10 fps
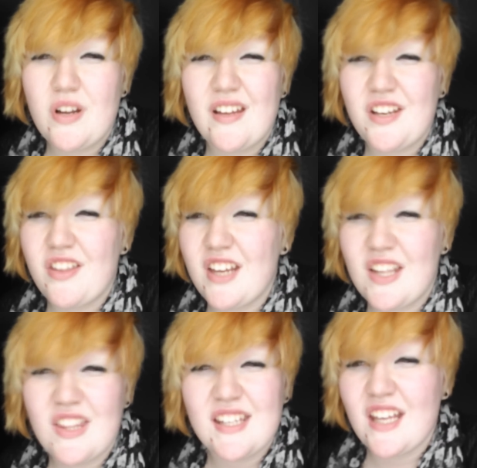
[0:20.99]
and then you
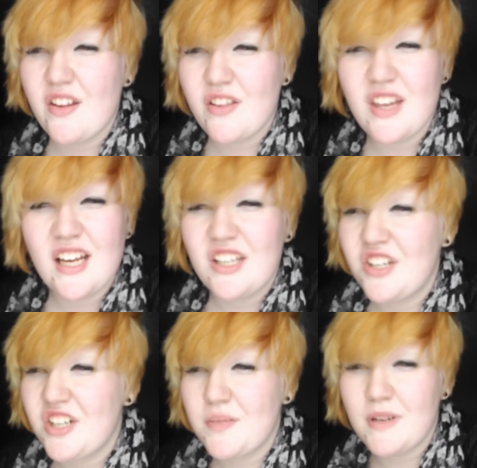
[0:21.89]
think of this other thing and
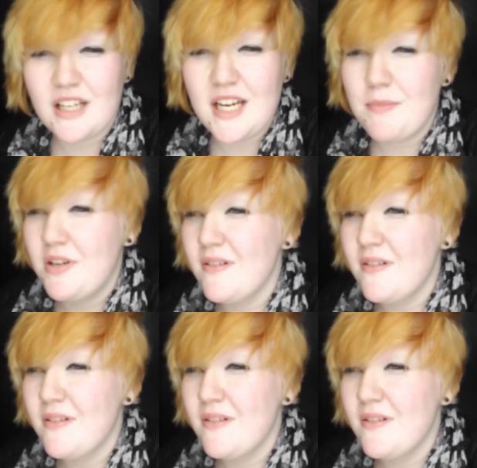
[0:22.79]
you just want to keep